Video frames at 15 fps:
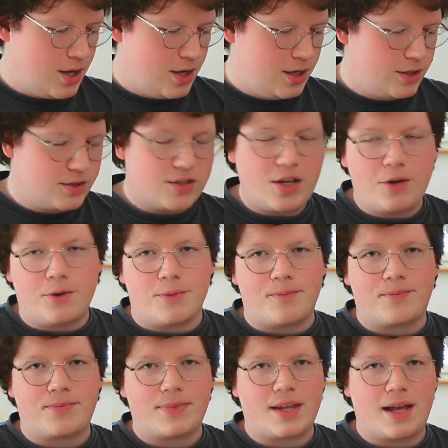So
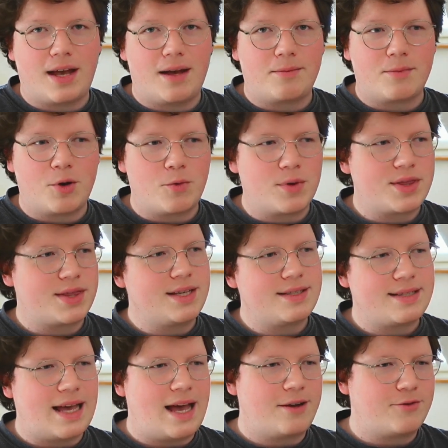um, with
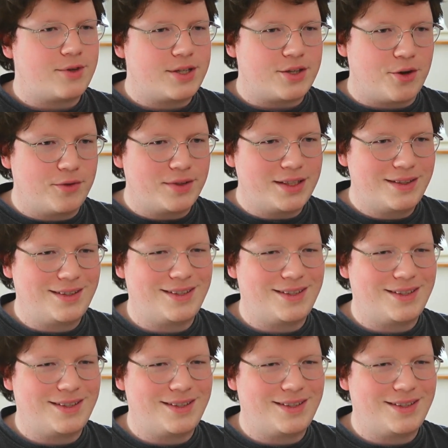this ad read over,